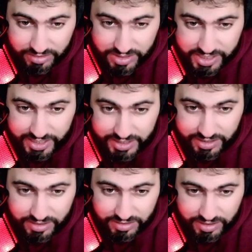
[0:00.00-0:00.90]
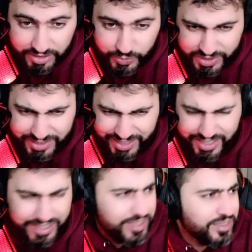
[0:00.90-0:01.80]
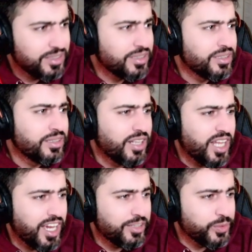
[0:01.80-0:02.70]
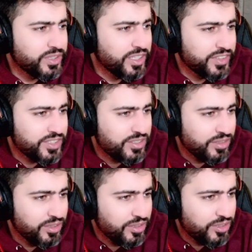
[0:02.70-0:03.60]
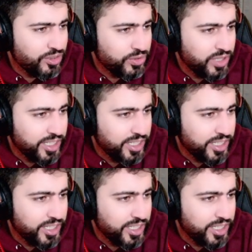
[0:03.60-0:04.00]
scary. Like, what the heck? I would never thought,